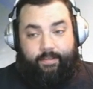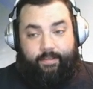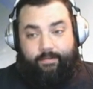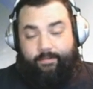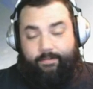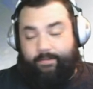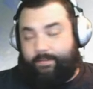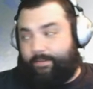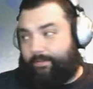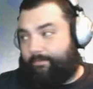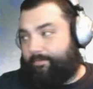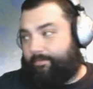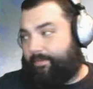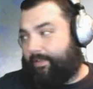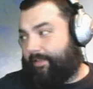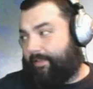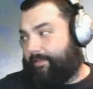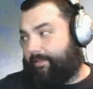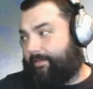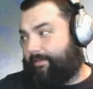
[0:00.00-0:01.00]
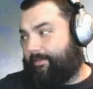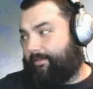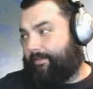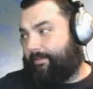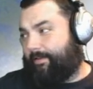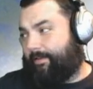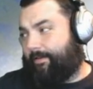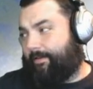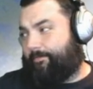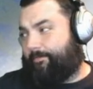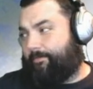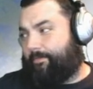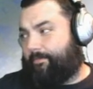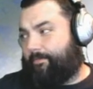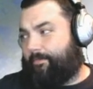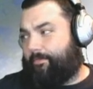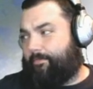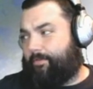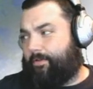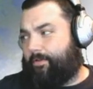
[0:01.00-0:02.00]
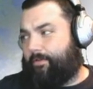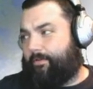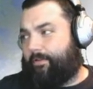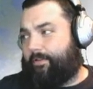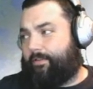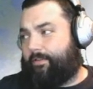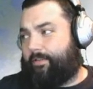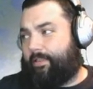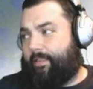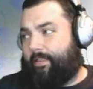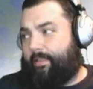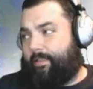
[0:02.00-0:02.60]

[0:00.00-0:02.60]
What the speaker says: interesting pick from the viewers.